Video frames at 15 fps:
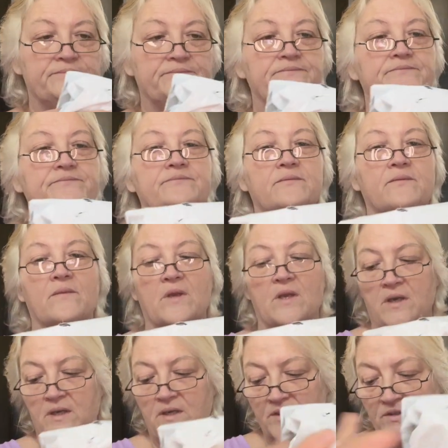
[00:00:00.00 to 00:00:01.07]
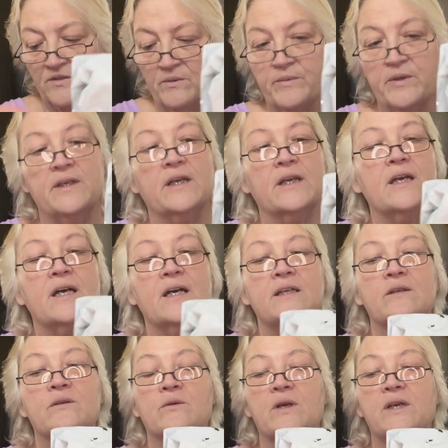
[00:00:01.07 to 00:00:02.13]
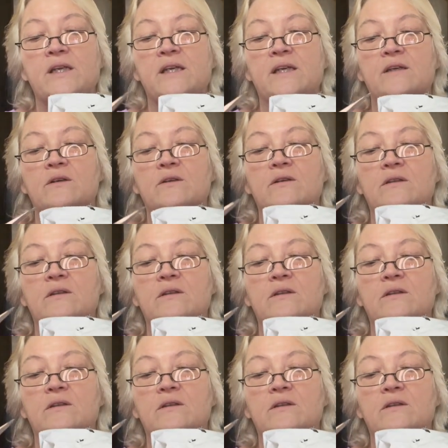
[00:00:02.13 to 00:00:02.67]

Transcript: it. I'm going to cut it right here.